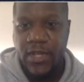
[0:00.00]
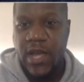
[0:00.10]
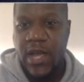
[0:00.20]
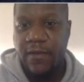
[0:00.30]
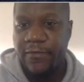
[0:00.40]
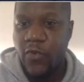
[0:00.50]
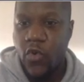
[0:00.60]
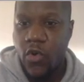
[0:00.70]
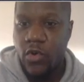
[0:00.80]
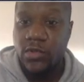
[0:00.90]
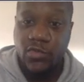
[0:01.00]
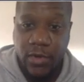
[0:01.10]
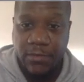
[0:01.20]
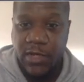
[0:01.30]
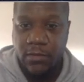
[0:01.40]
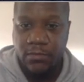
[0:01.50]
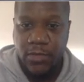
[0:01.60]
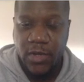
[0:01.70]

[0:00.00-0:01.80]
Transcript: uh, for crypto.